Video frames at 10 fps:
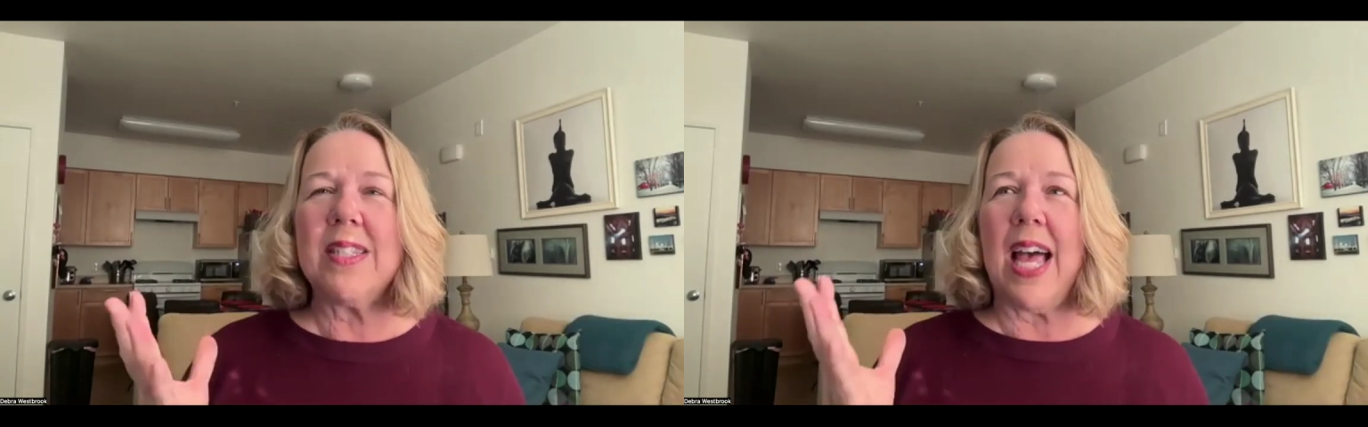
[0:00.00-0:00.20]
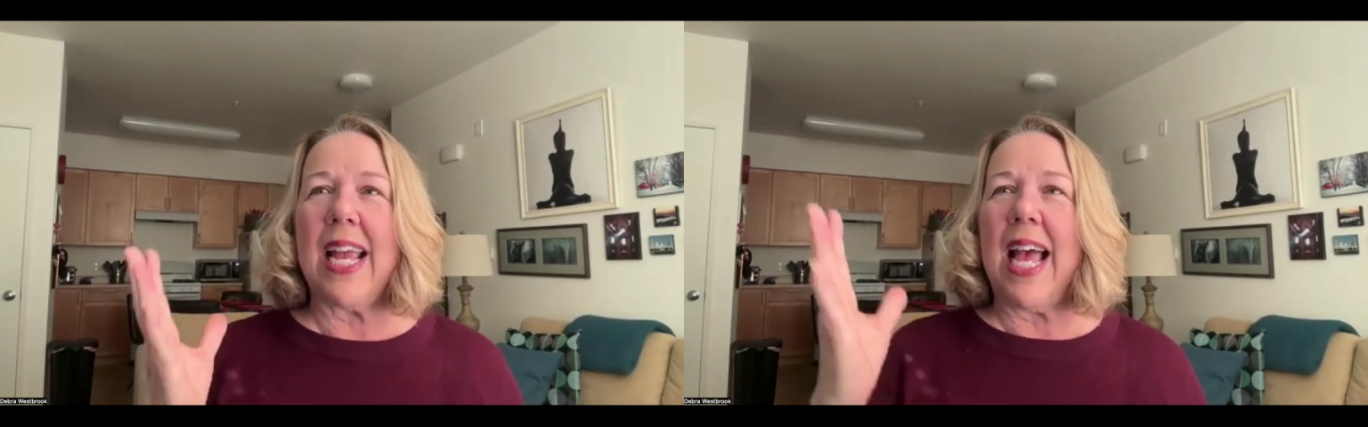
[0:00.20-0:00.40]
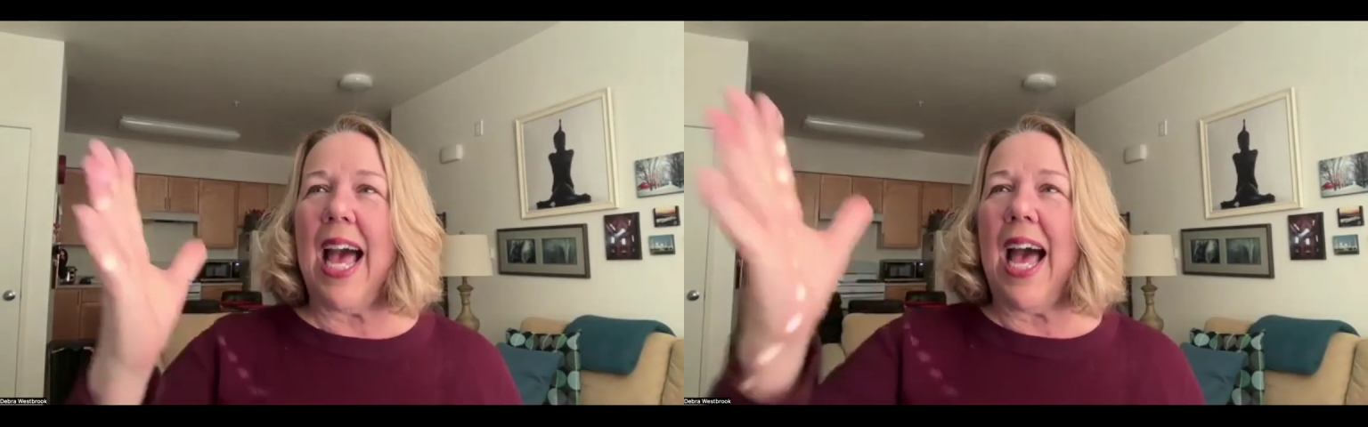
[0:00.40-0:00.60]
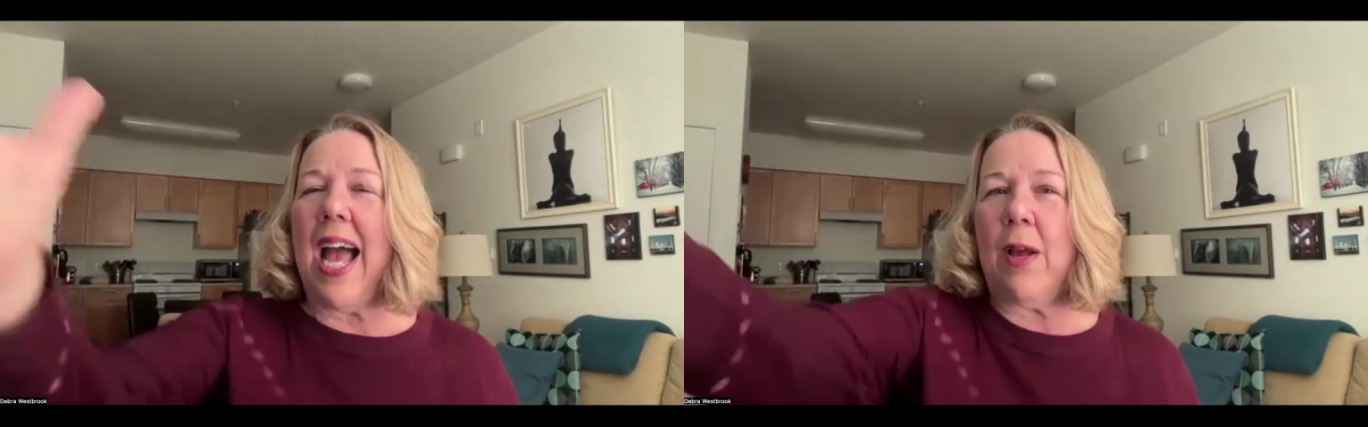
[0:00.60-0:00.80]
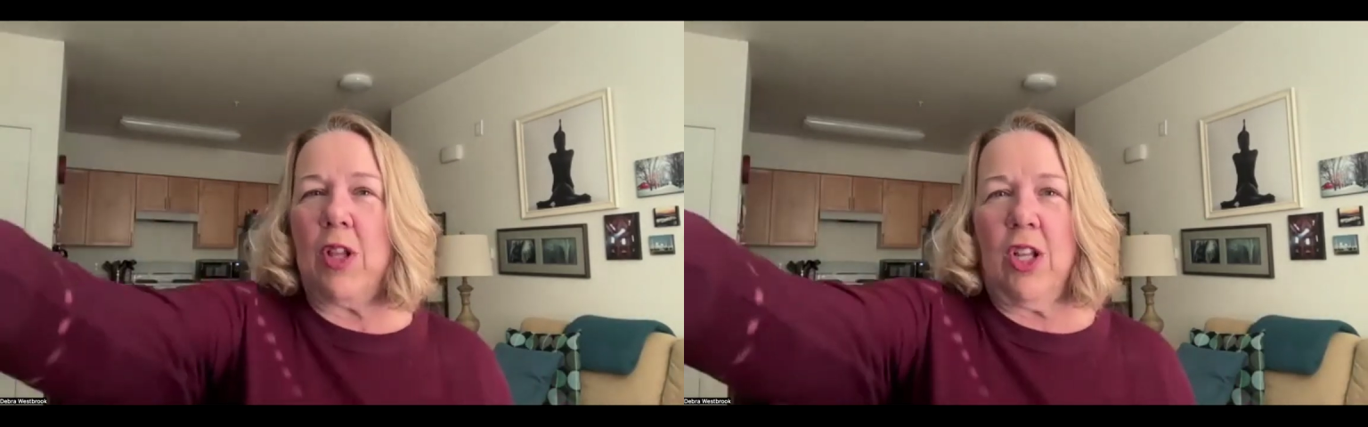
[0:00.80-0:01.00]
like
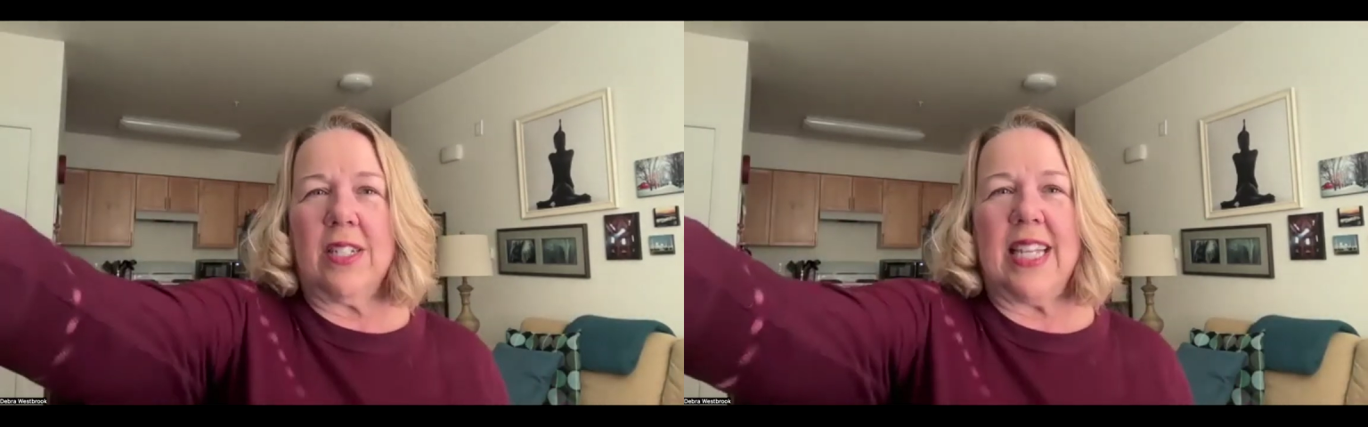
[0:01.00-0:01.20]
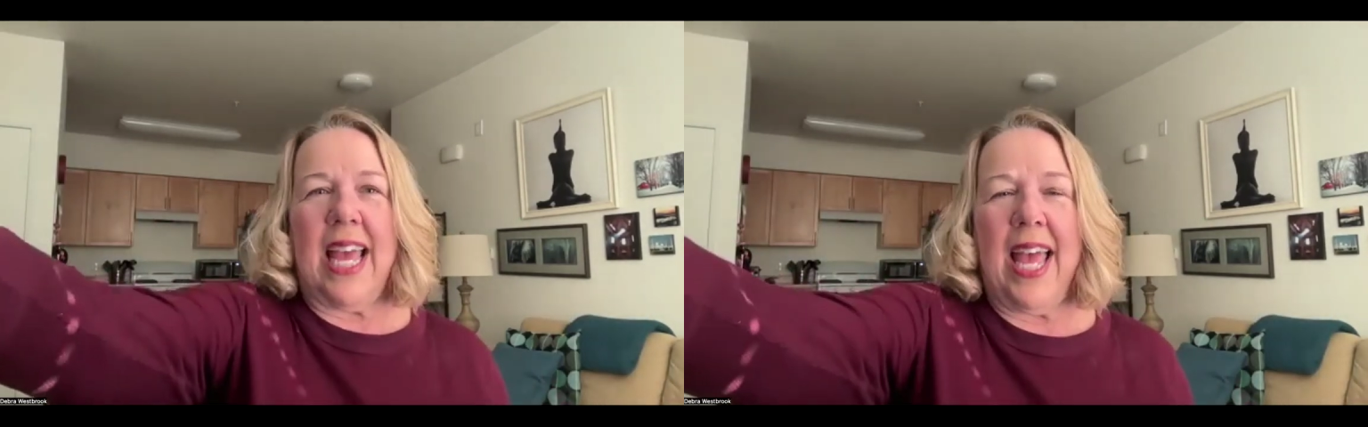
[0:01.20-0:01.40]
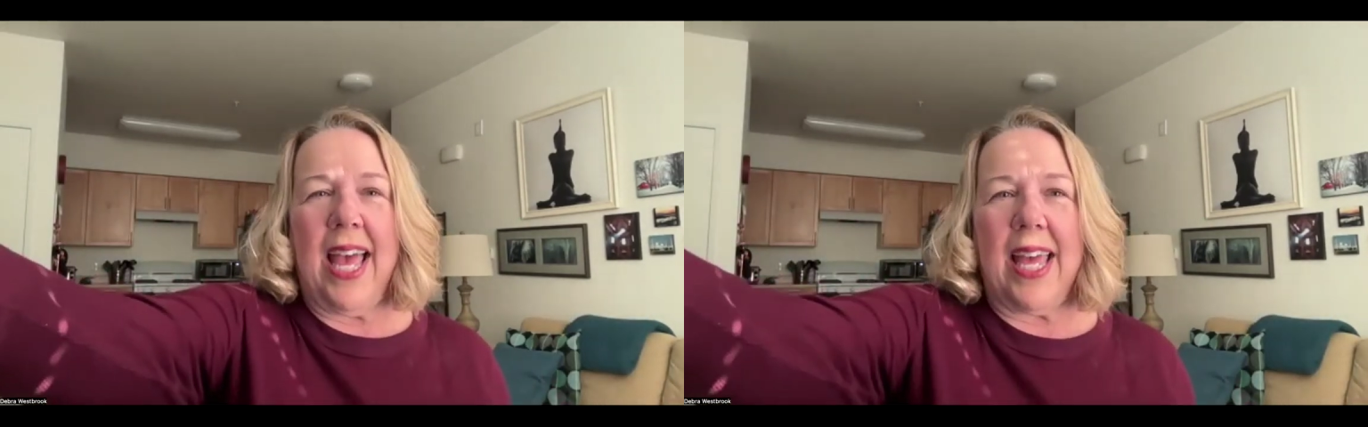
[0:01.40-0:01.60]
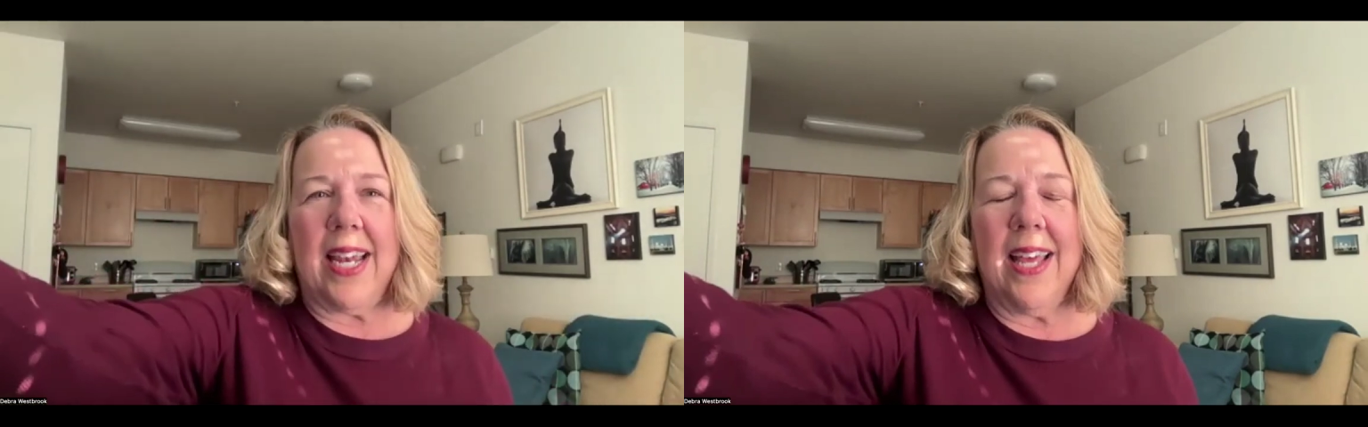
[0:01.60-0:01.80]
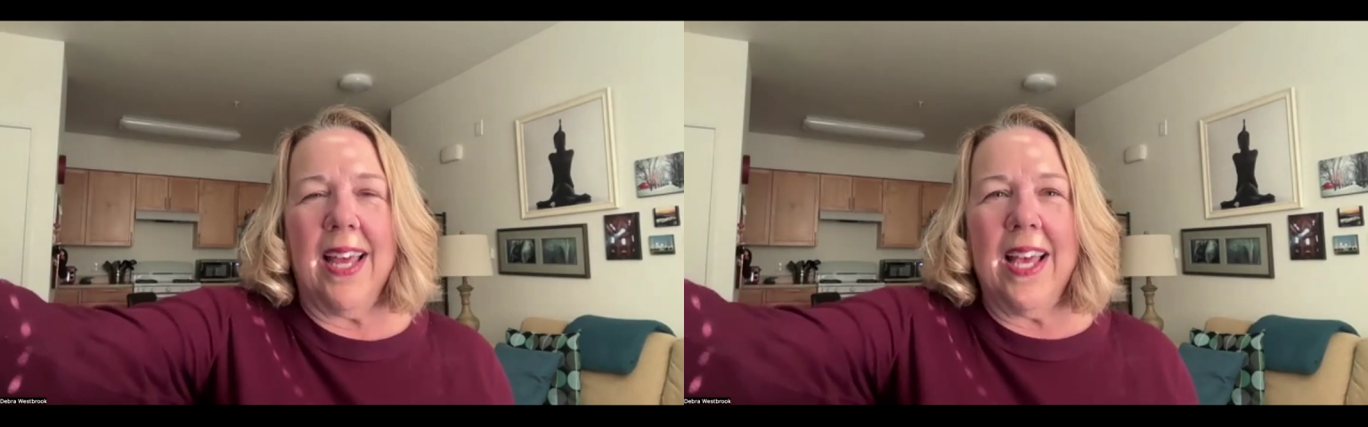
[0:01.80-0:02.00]
I looked ahead.